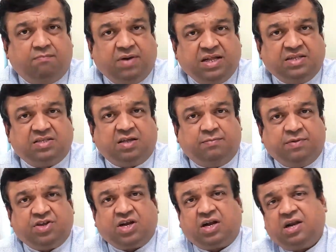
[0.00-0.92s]
Please
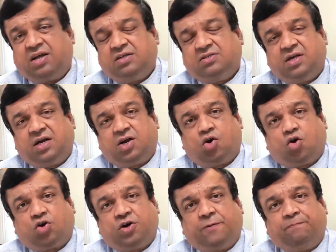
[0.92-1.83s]
immediately consult a
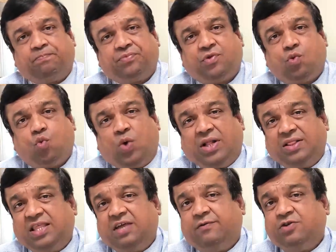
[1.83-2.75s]
doctor.
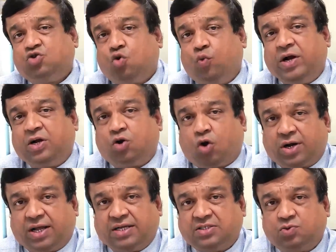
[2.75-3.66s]
One thing which COVID
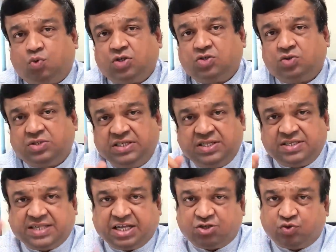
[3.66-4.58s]
taught us was to see the
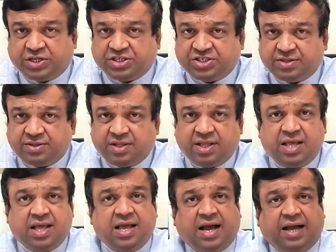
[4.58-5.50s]
saturation.
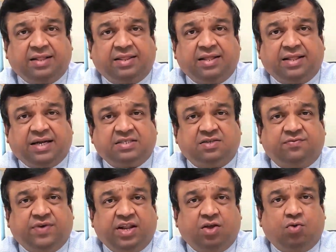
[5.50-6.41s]
I think that's a
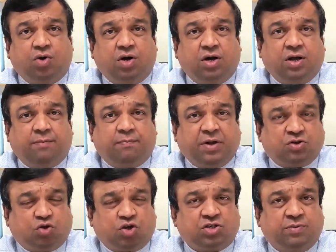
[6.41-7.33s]
very good, uh,
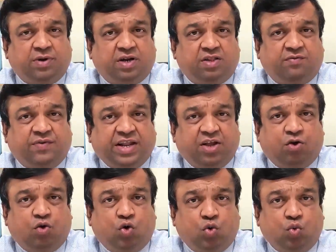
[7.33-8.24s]
pulse oximeter is a very
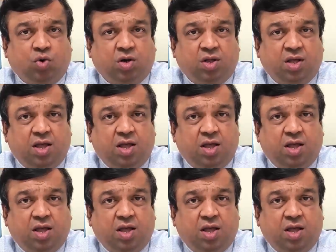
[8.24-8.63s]
good tool.